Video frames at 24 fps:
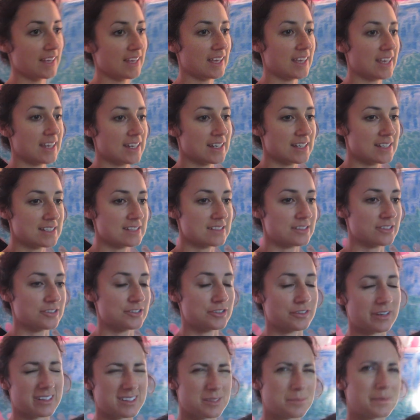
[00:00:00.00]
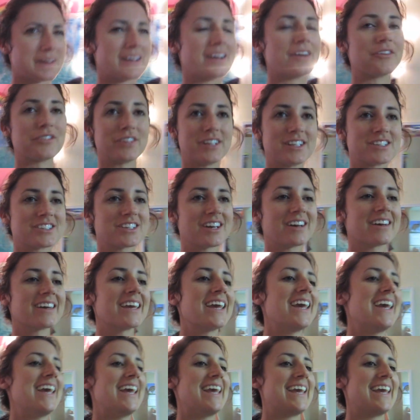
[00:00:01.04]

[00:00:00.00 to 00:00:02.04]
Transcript: or directed by Alfred Hitchcock.